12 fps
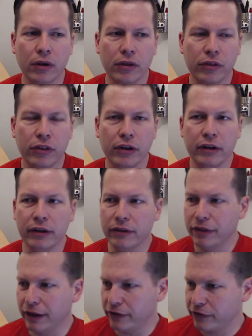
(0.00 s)

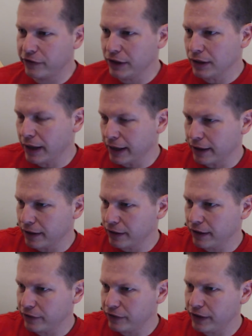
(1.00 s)
they see
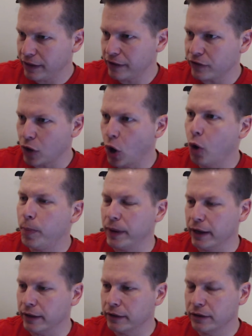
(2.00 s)
this
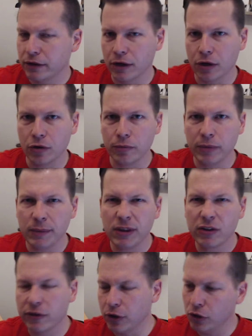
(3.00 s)
opening, you know, maybe
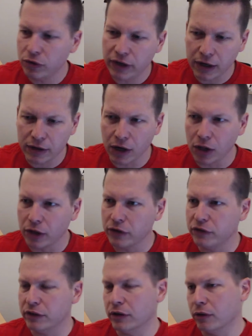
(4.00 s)
there's a new
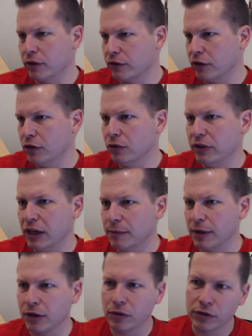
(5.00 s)
technology, or there's a new
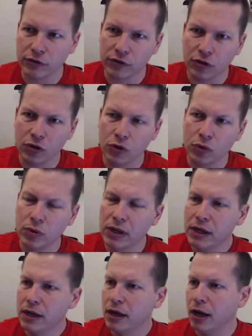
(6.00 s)
gimmick, or there's a new,
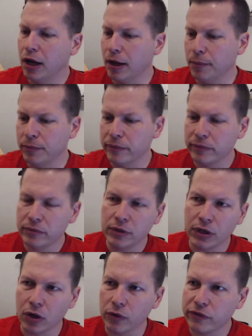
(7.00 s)

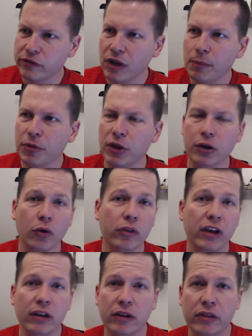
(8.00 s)
you know, something, or
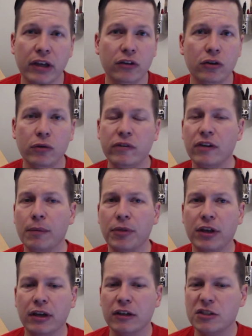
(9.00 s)
they do
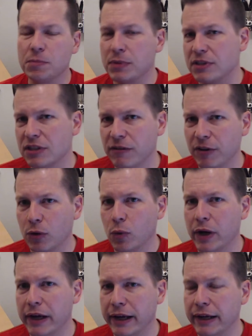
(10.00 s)
something in a specific
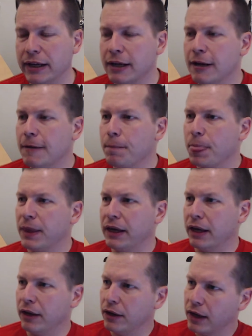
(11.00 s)
way.
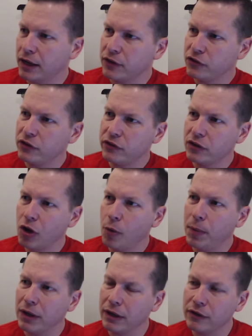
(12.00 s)
And it's just an
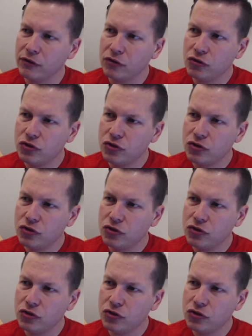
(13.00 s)
opening. And it's